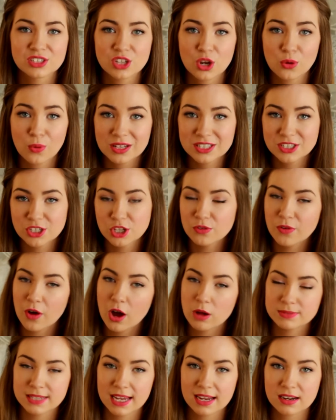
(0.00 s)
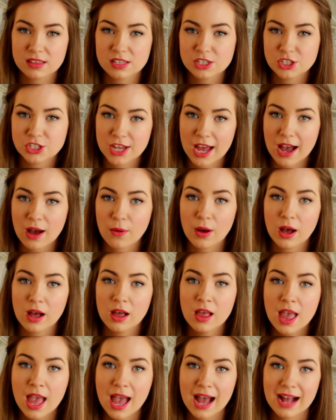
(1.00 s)
So once you've hopped out of the
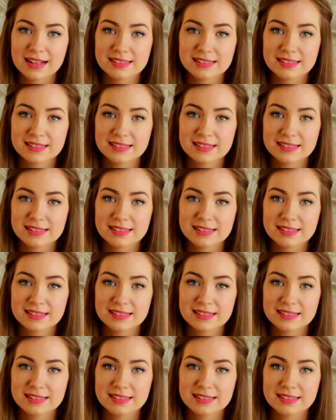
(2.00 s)
shower,